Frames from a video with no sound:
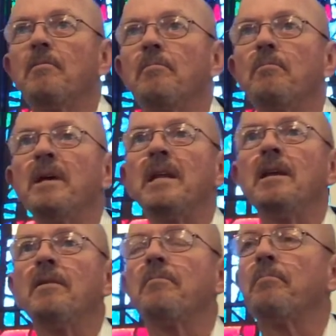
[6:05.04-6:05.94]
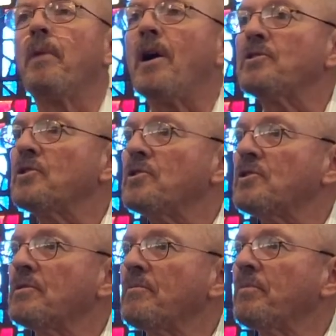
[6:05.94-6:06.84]
many
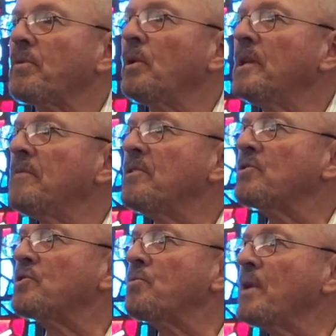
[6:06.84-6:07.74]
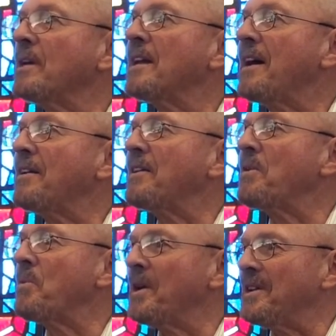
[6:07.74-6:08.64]
bosses will leave you swinging out in
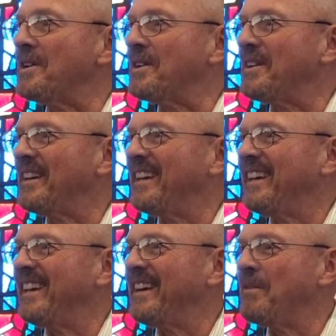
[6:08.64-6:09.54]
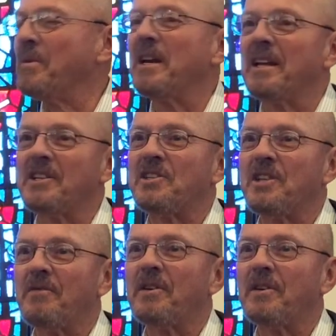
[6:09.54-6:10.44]
the wind when it gets
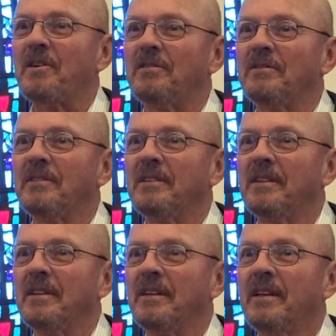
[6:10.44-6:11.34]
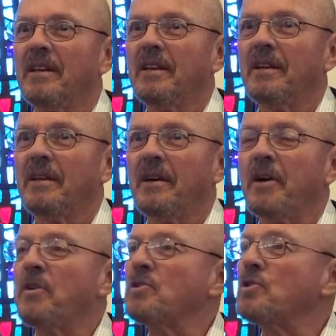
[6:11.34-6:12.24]
difficult. A
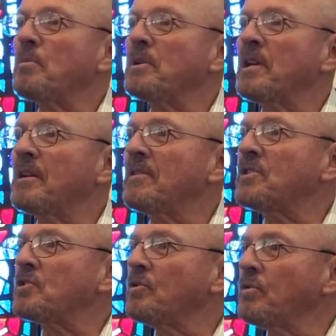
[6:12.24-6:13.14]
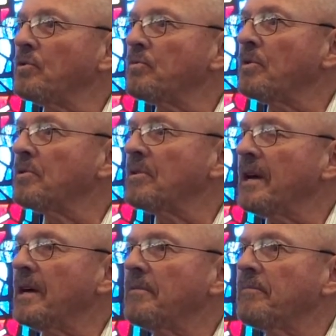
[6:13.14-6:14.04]
good superintendent of schools won't do
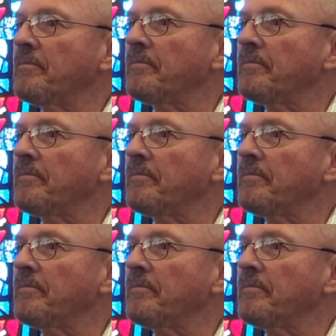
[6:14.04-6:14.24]
that.